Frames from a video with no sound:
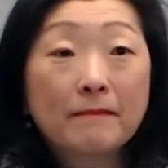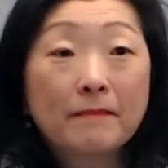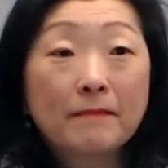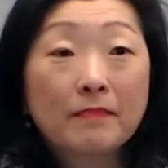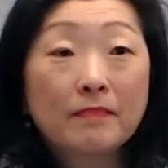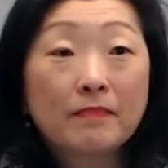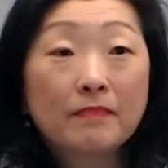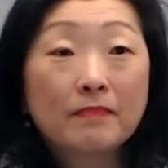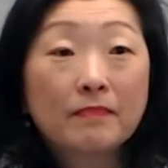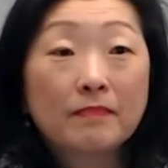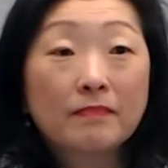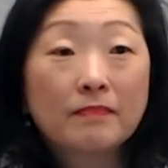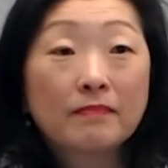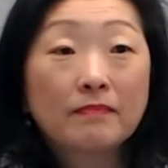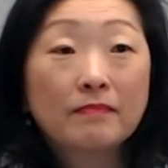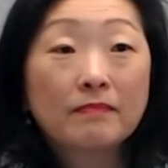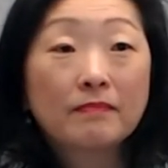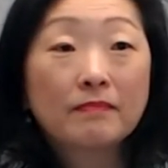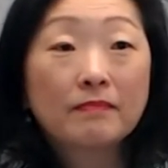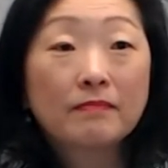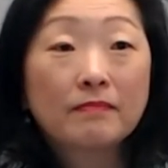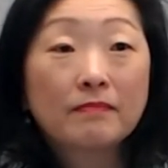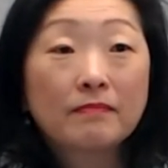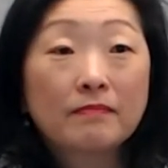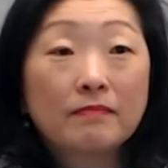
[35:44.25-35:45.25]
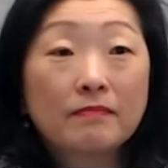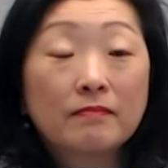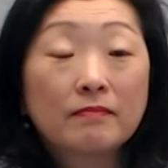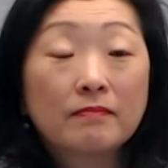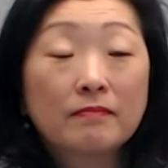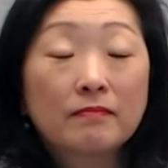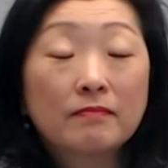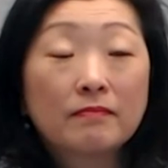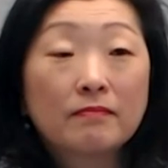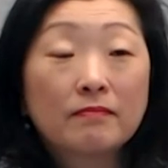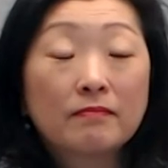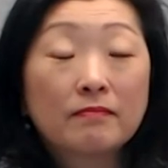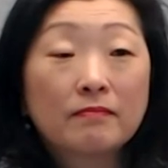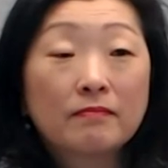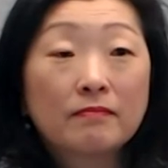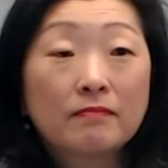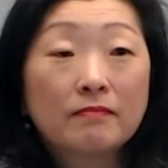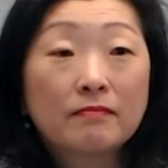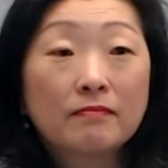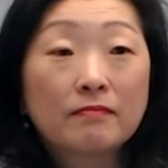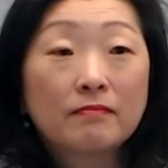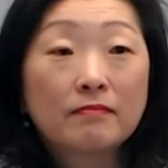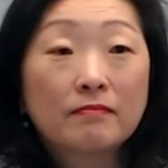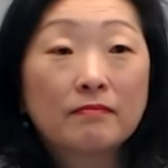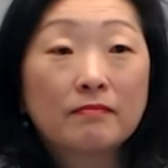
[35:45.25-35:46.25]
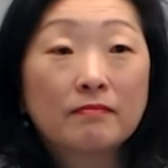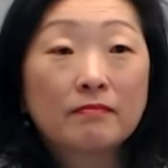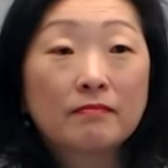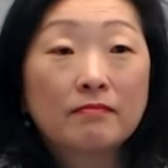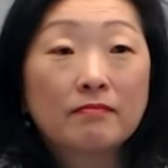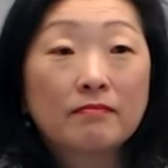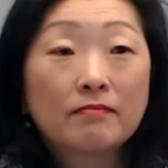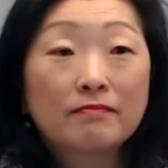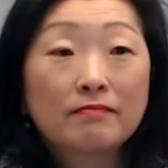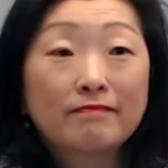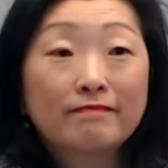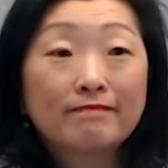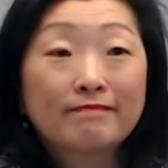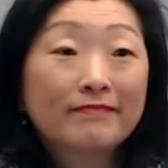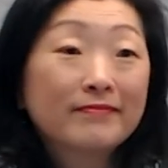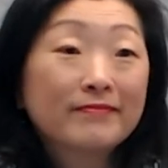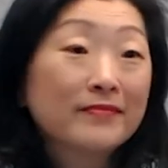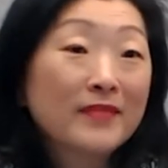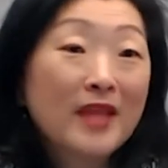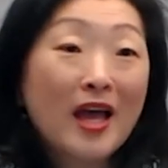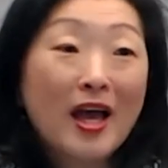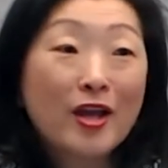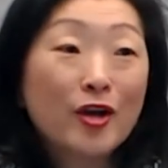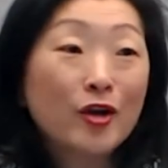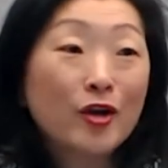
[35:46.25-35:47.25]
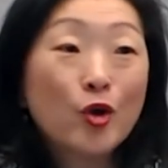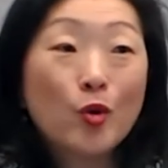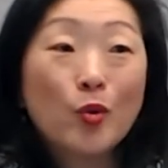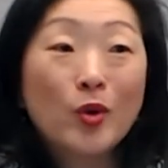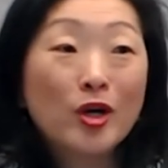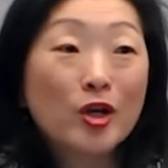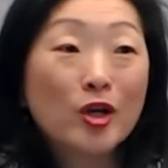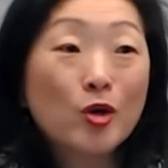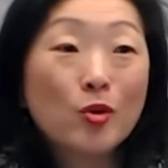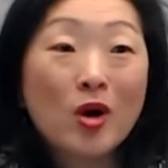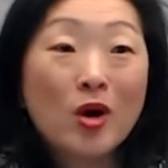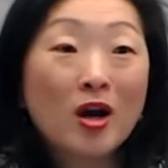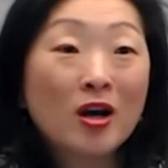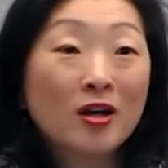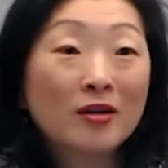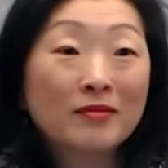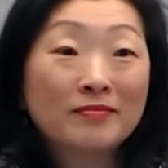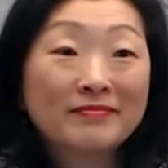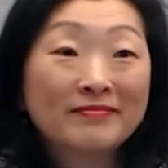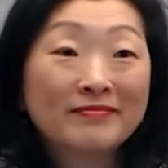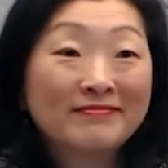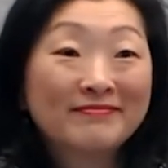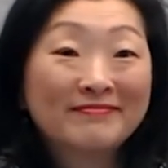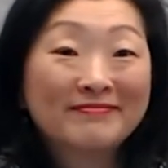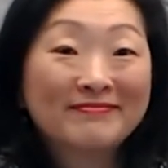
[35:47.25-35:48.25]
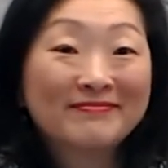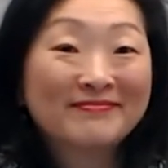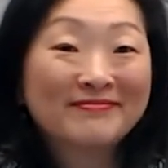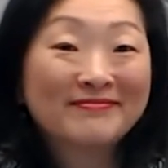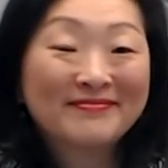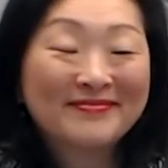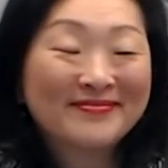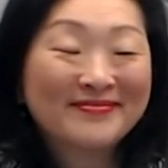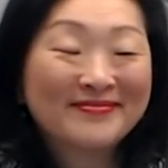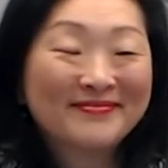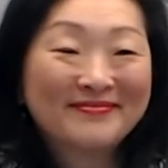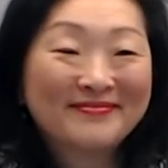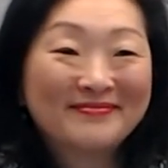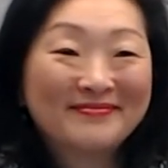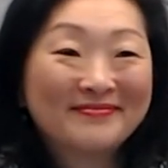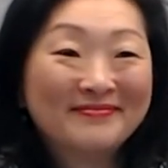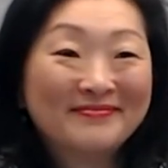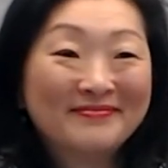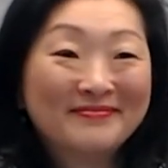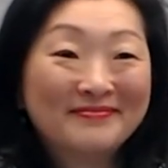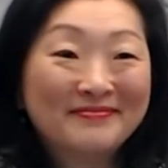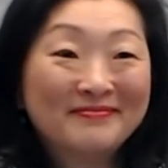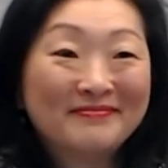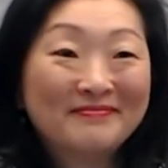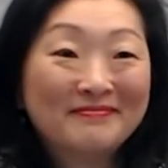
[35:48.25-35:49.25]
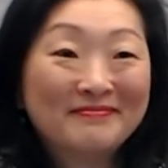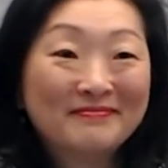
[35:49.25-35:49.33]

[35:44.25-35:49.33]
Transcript: 2 o'clock my time, 2 to 6. I don't know where you are. East Coast.